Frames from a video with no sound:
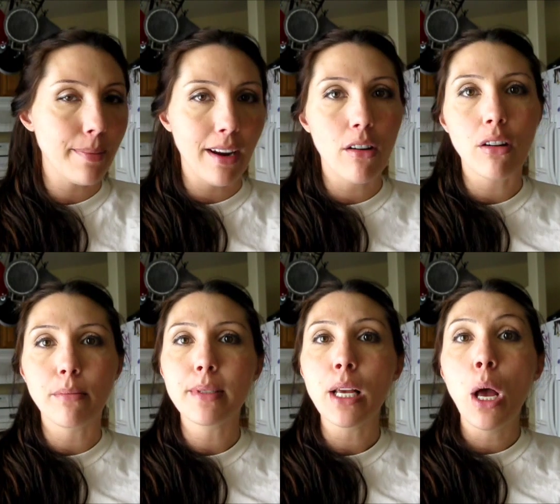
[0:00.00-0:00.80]
my
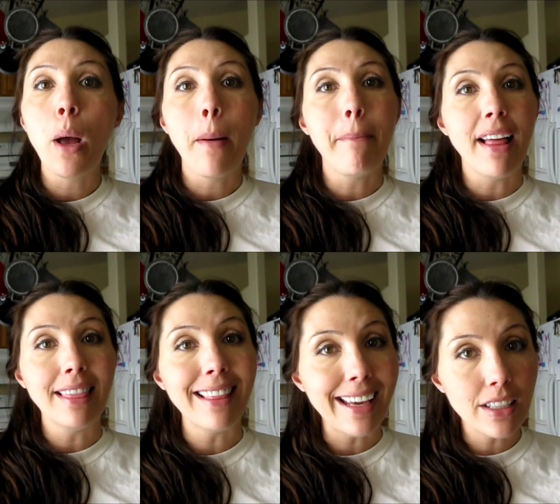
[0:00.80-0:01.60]
arms, my
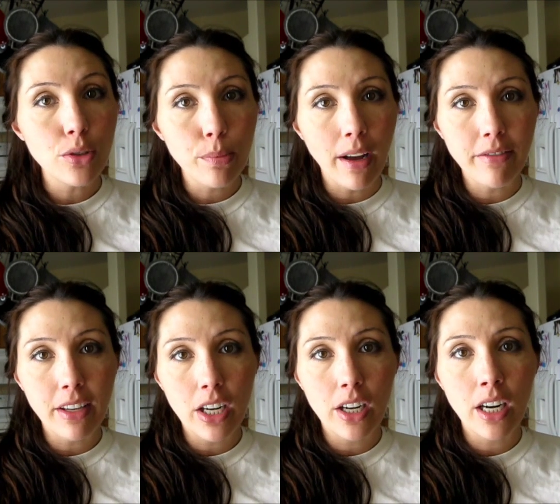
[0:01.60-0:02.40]
legs are
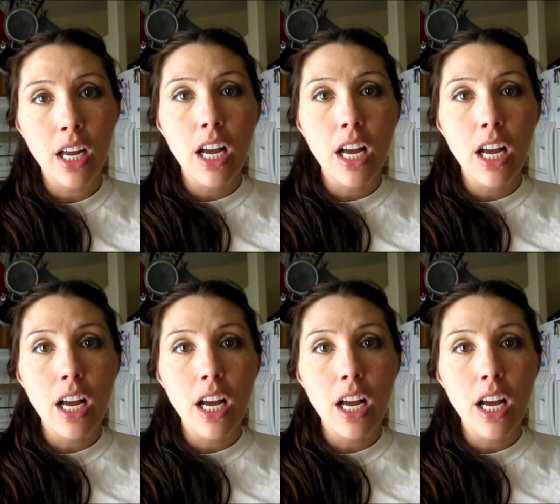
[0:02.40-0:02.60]
puffier.